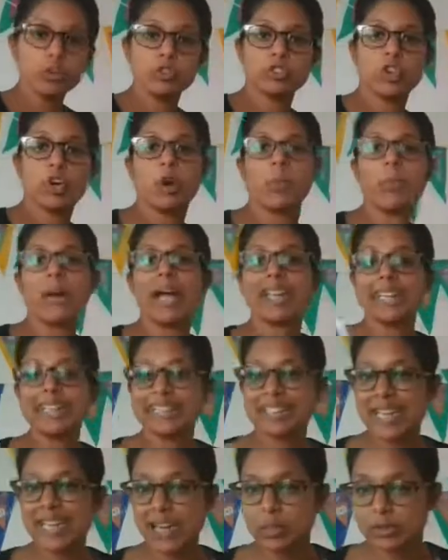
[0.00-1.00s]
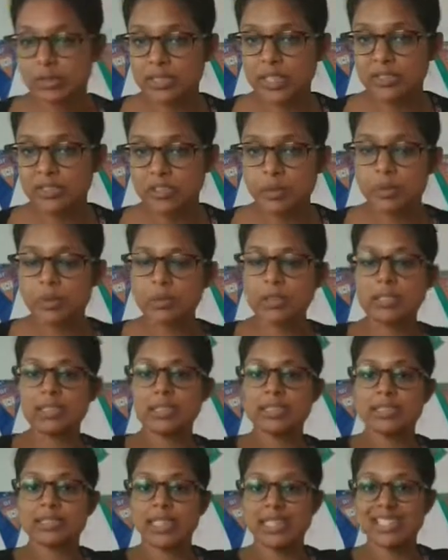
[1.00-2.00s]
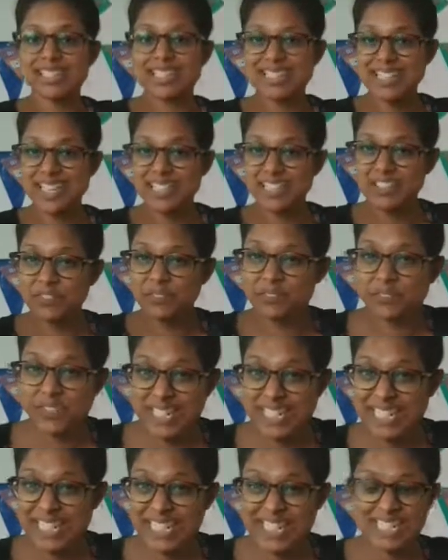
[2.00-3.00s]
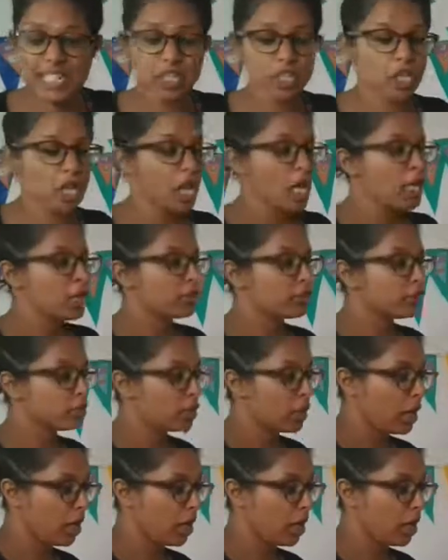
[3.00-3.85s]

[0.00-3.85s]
and it tells everybody the sentence has finished. So,